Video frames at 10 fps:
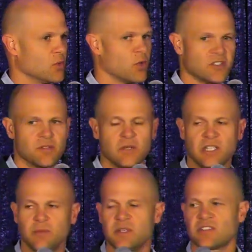What does it
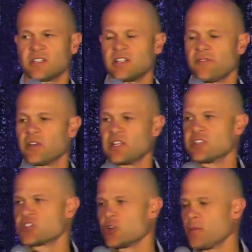mean to be significant?
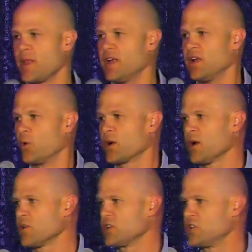And so what
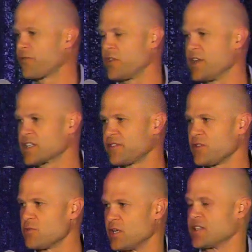I want to do for the next
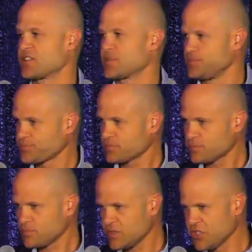few minutes
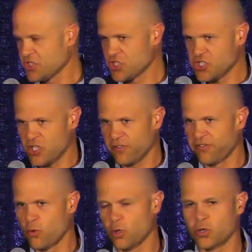is just share
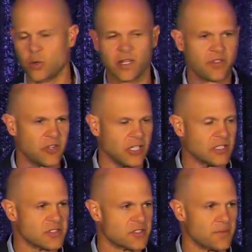4 quick
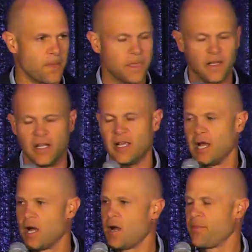things
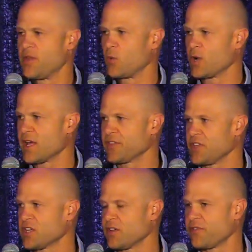that when I
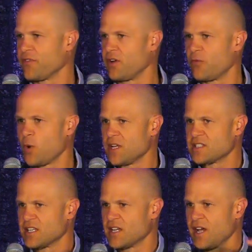think of
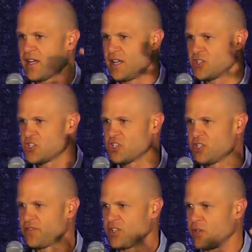ways that God has
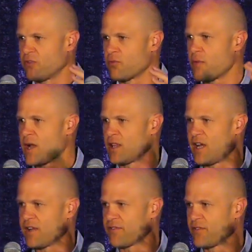shifted over my
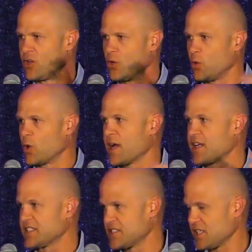life, what
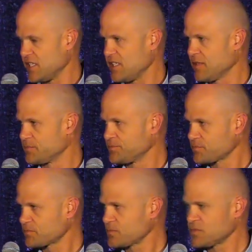I see,
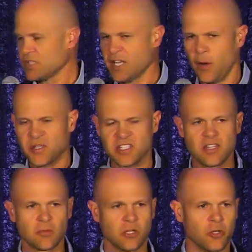and how I see
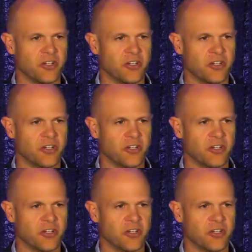them a little